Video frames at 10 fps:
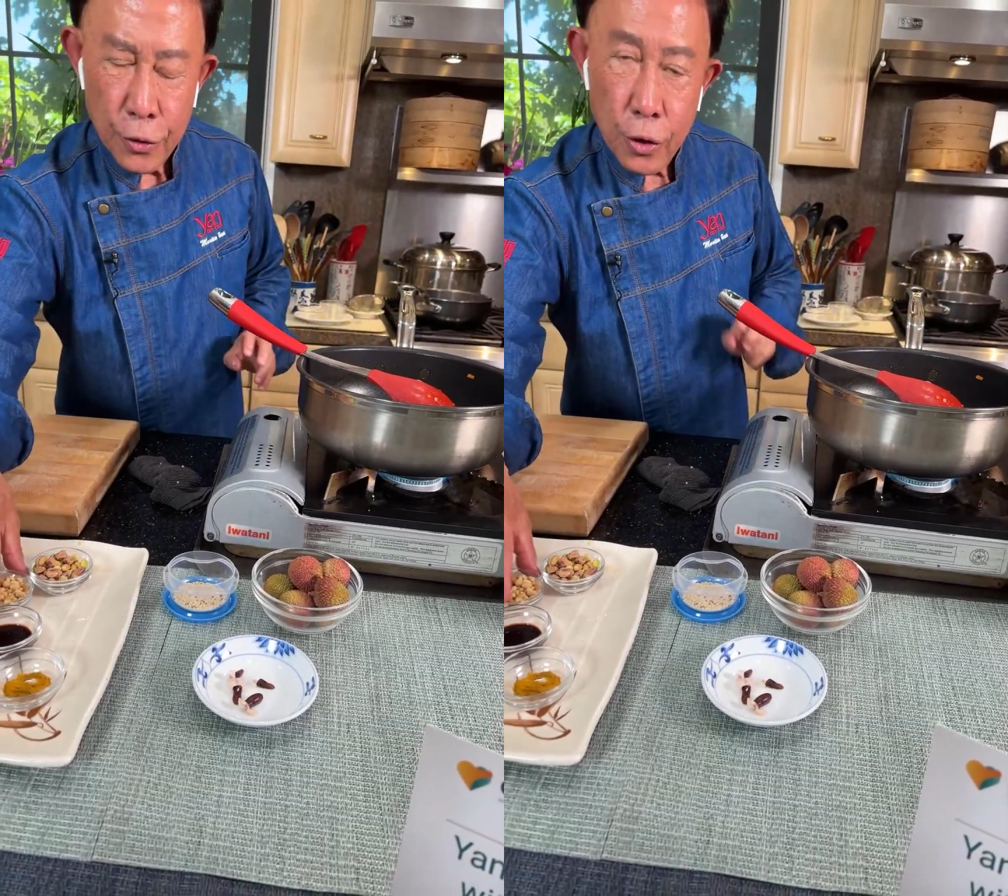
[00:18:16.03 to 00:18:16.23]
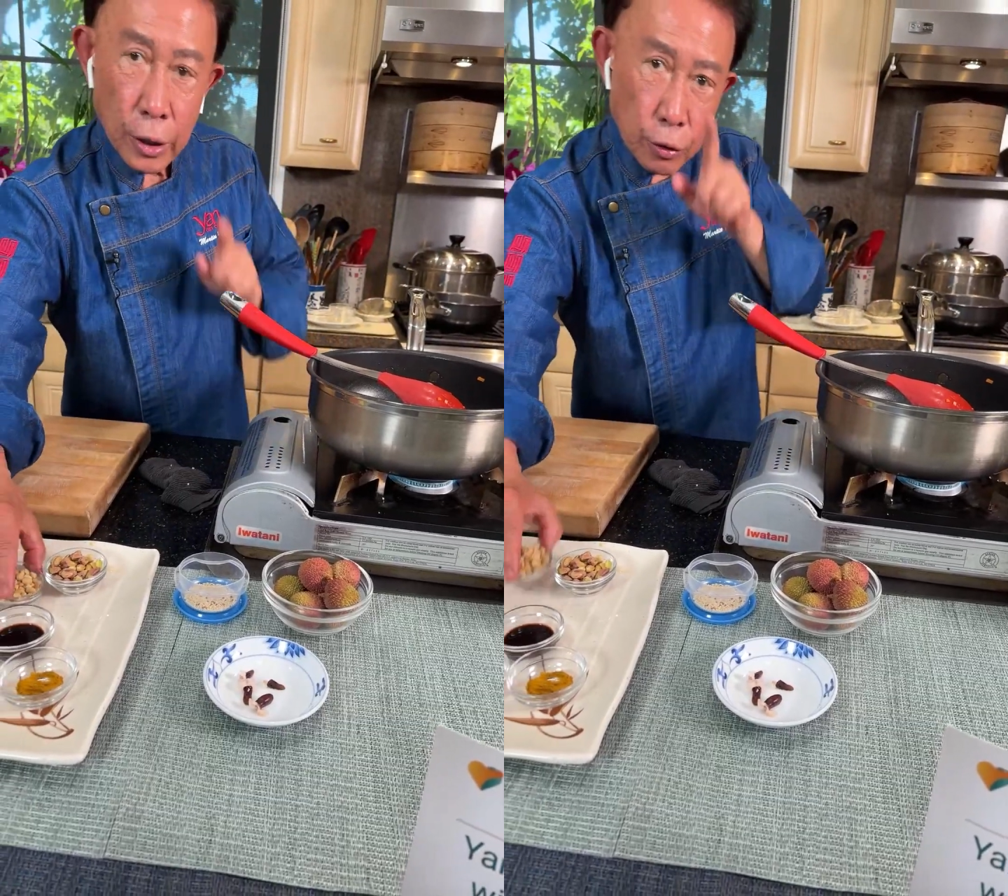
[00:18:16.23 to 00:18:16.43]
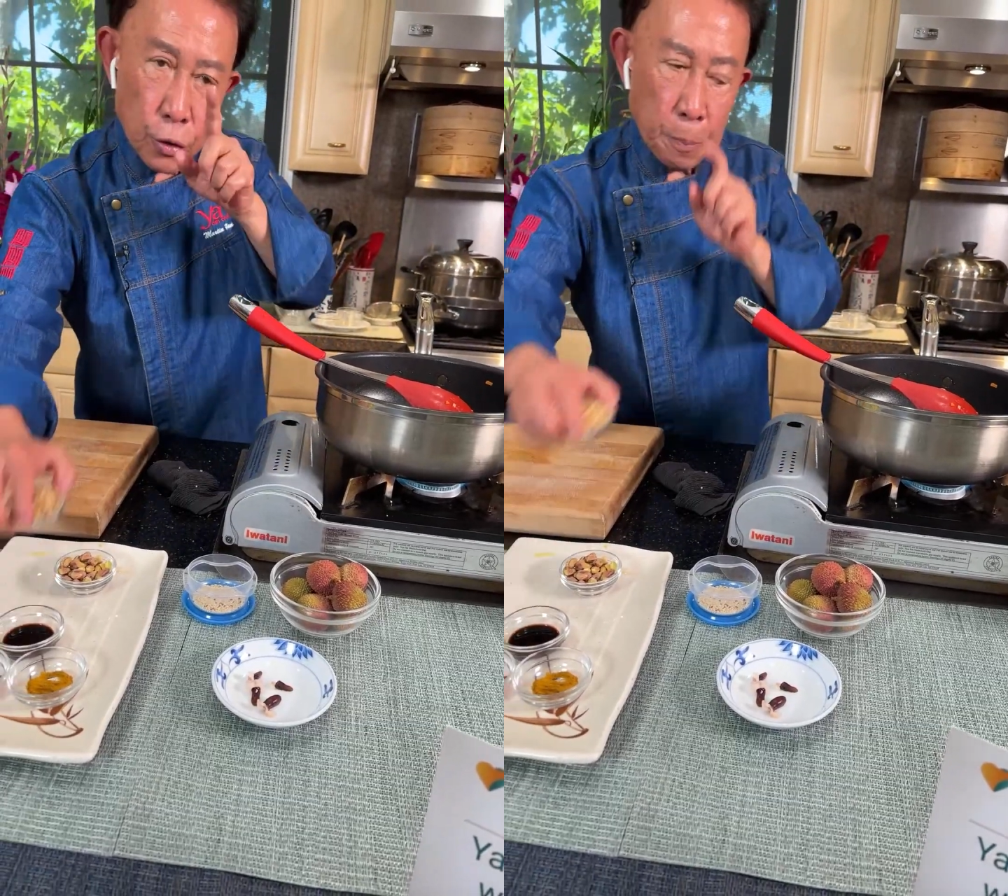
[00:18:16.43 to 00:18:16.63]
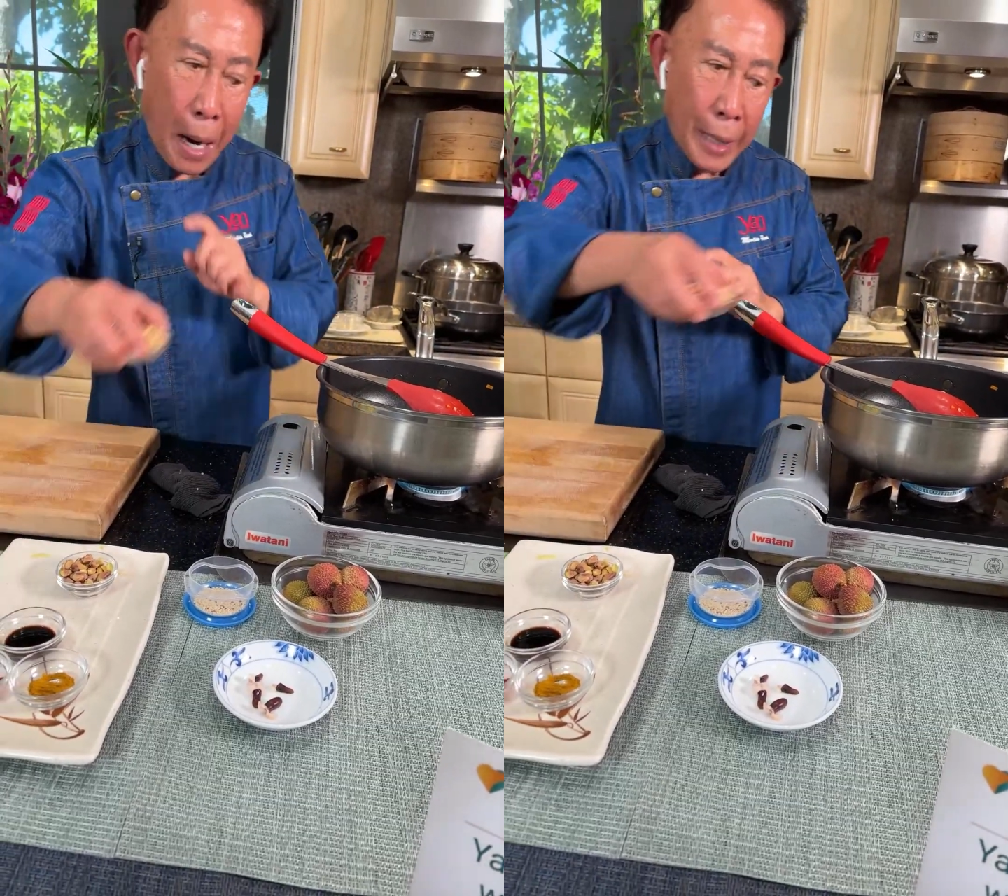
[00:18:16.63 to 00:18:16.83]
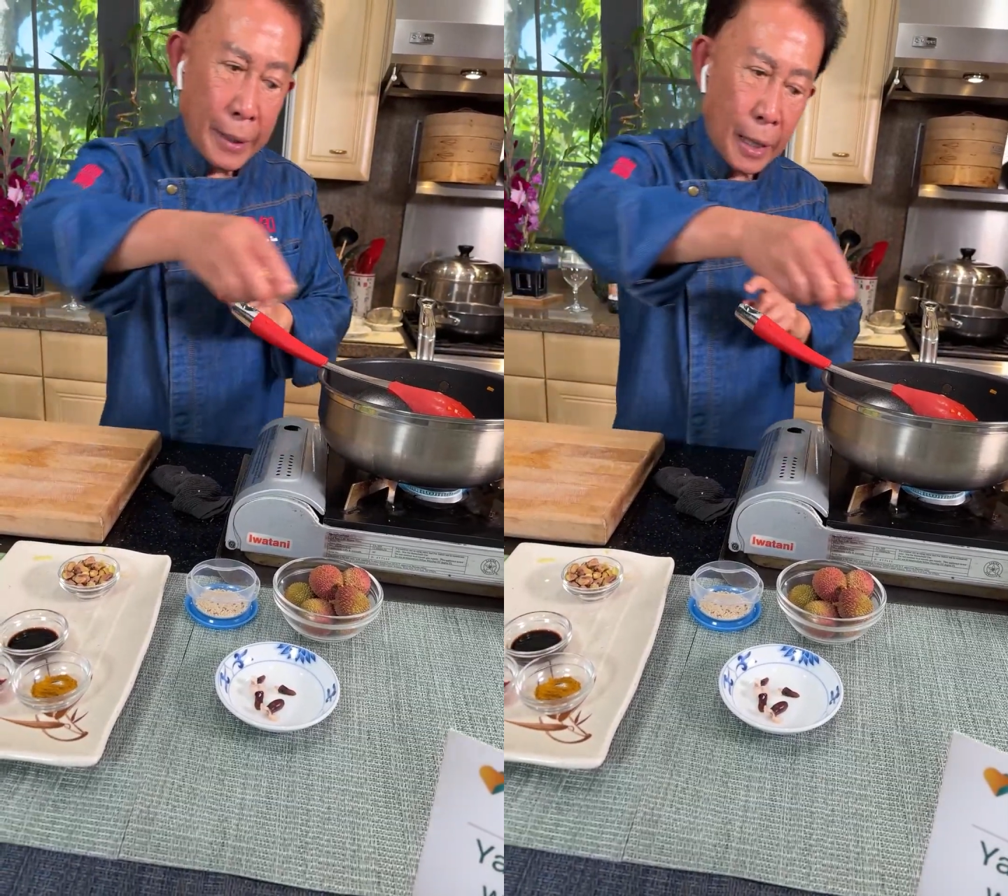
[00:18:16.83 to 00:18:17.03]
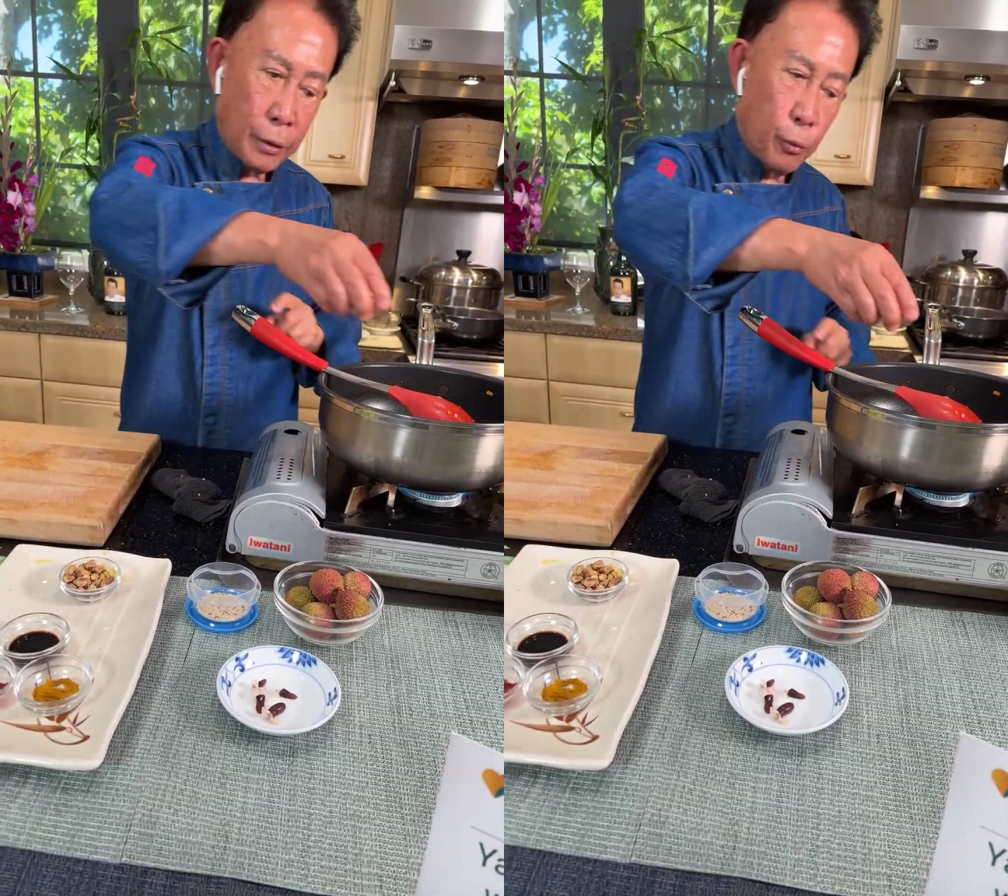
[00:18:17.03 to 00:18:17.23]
You can use pine nut,